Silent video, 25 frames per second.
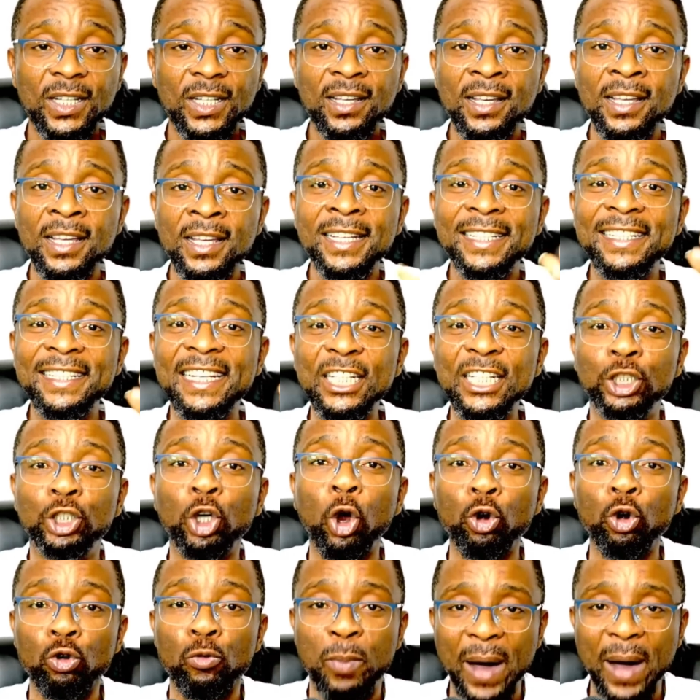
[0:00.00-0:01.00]
the
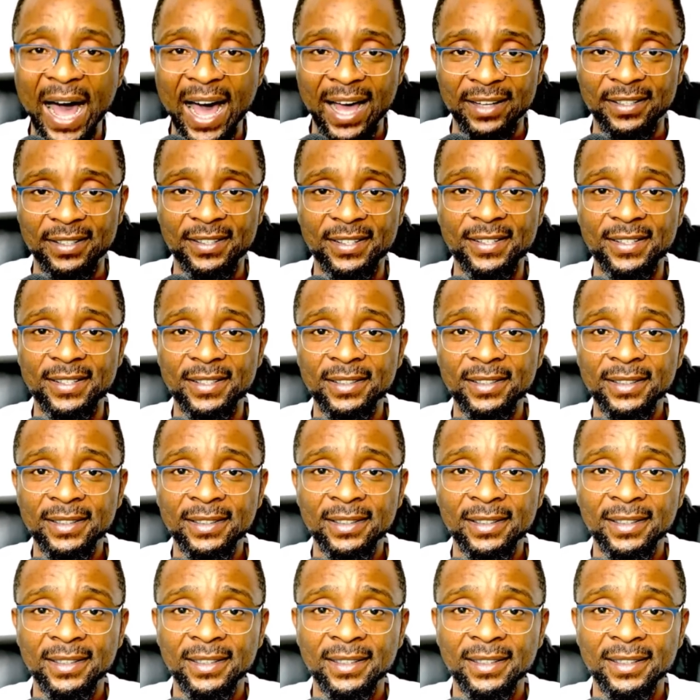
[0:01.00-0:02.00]
Yorubas
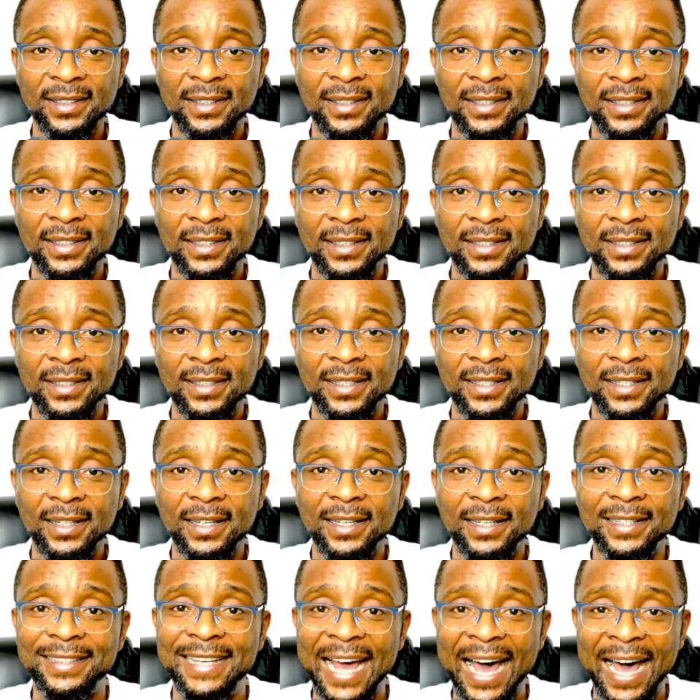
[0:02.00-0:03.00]

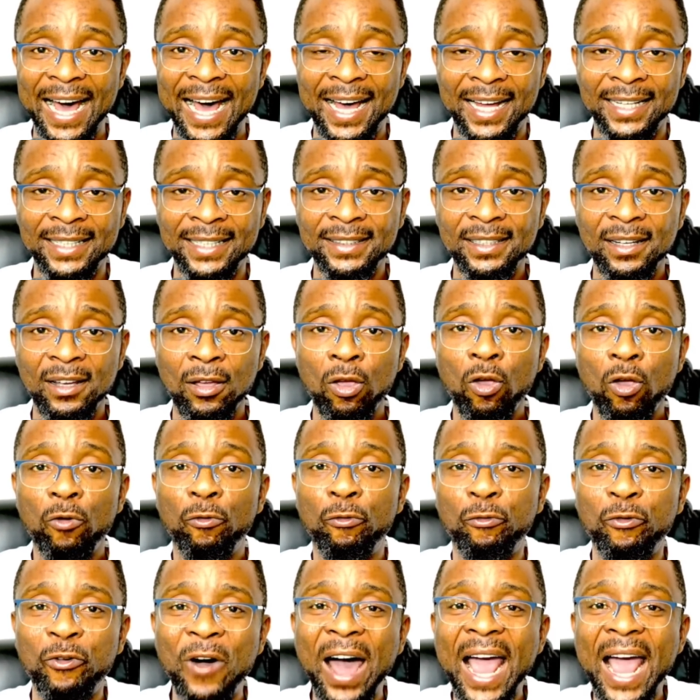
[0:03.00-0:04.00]
than
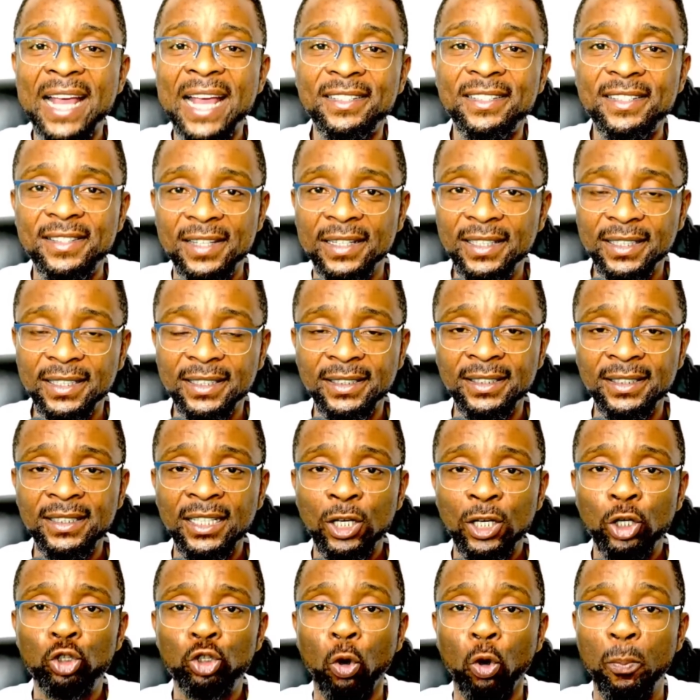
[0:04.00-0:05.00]
fighting
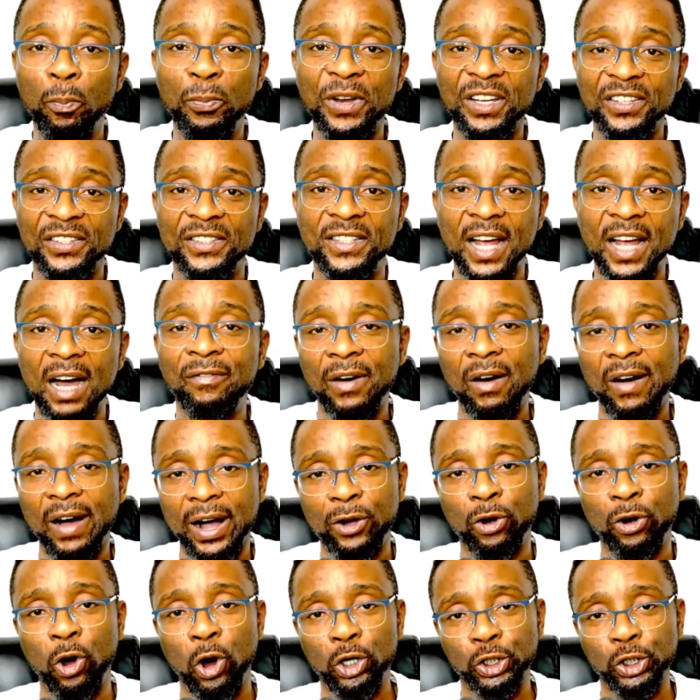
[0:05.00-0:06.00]
to preserve our
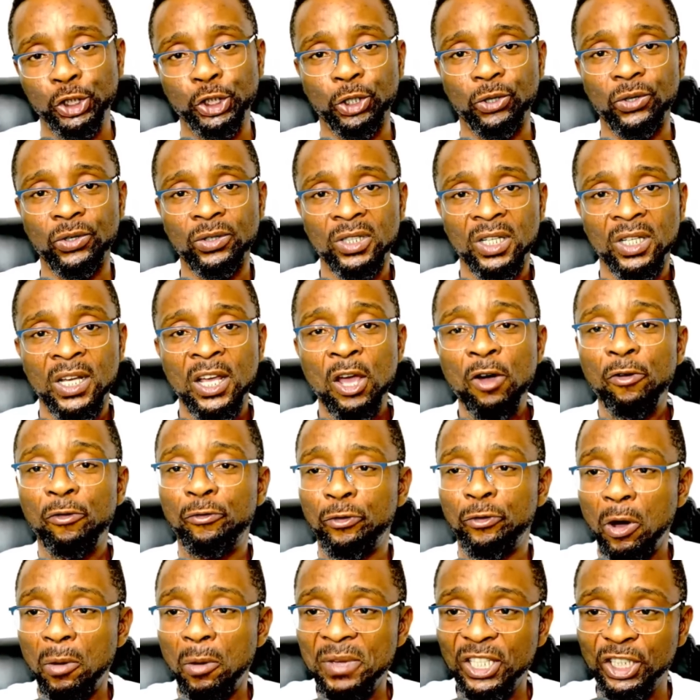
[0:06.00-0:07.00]
culture.
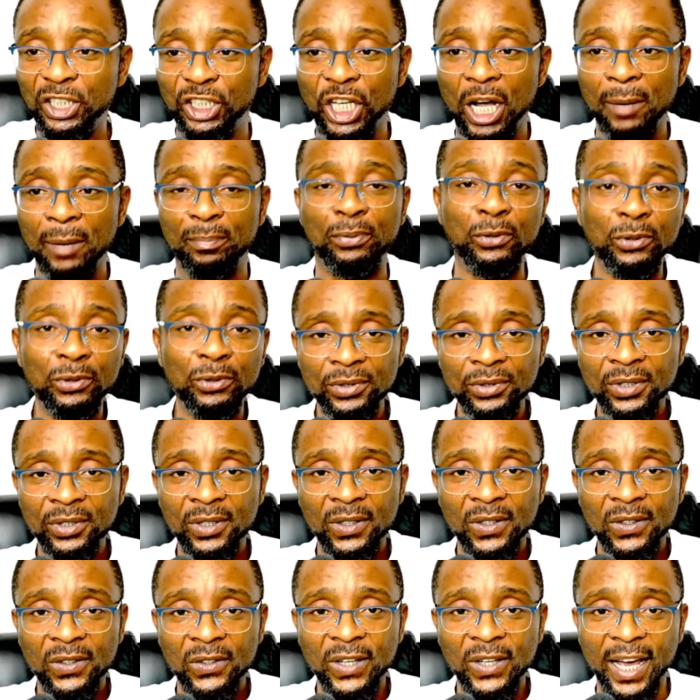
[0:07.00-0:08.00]
From Ijebu
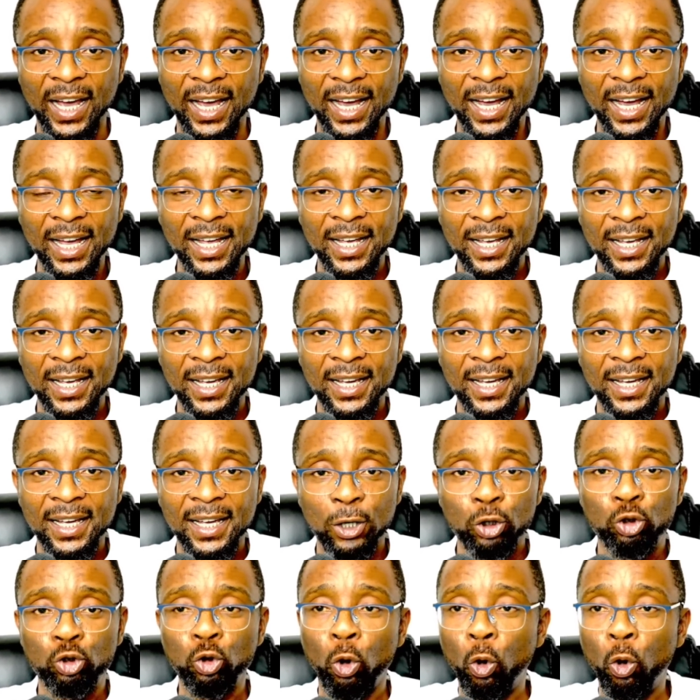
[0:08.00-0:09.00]
to
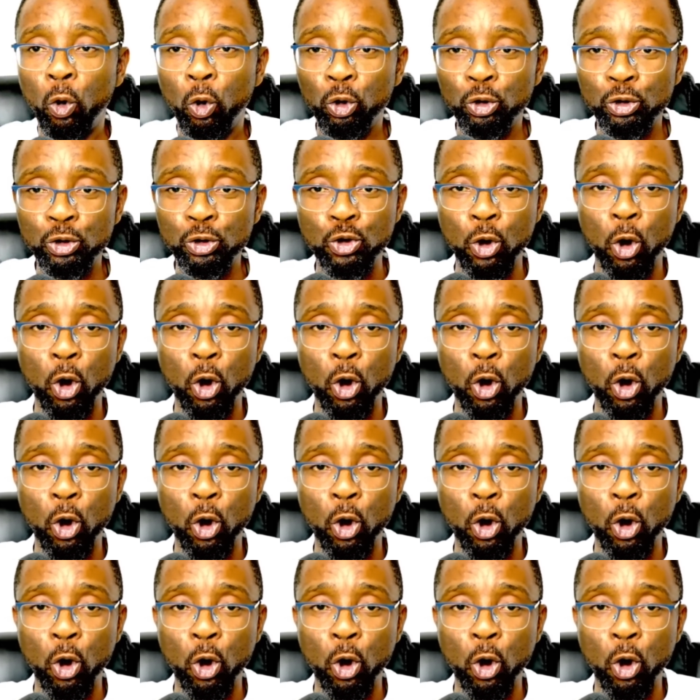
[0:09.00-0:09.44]
Ondo,